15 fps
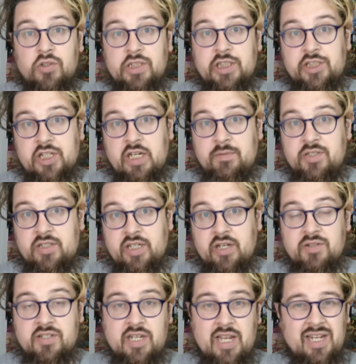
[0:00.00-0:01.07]
Ronnie James
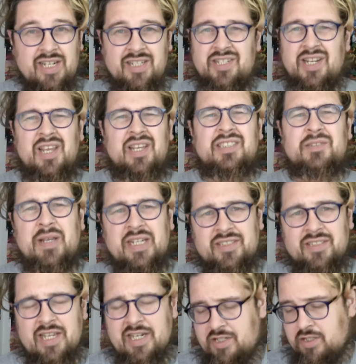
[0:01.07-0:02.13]
Dio stage, it's main
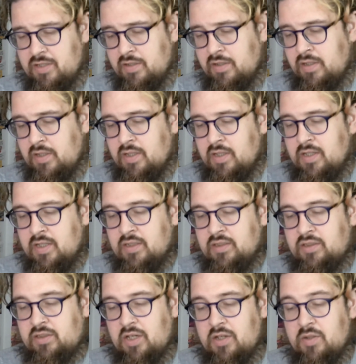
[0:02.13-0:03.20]
stage.
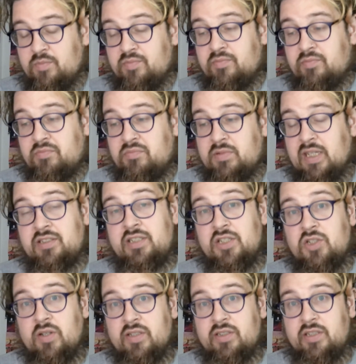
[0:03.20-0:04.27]
So that's
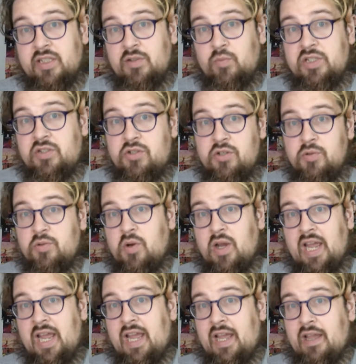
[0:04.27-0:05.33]
interesting. We do
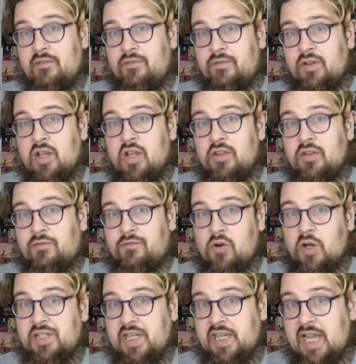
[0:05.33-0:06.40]
not have the
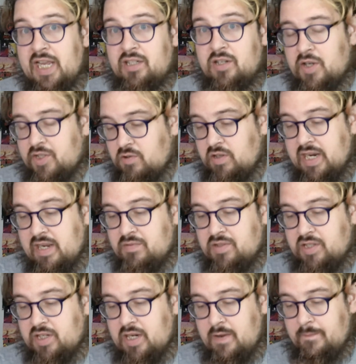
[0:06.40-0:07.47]
Friday headliner
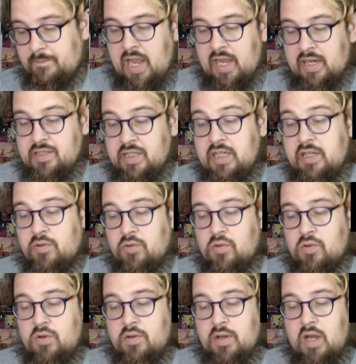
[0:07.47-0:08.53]
announced yet. And
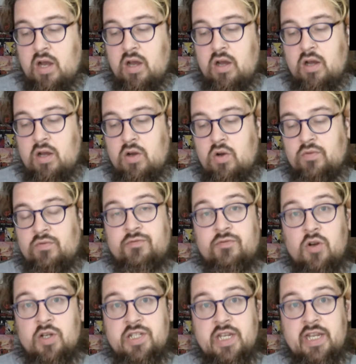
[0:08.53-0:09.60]
Igor are on
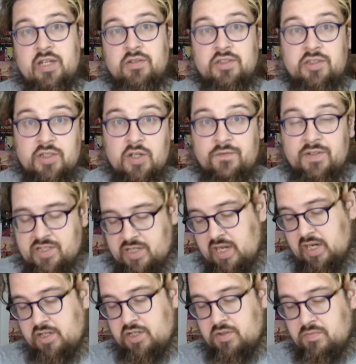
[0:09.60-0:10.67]
Friday on the Sophie
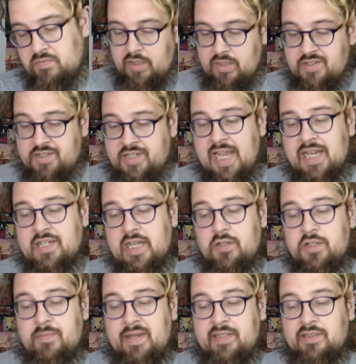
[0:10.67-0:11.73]
stage. Saturday
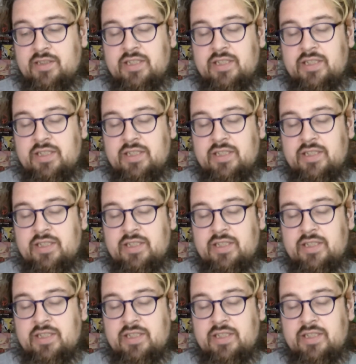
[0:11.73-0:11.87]
on the main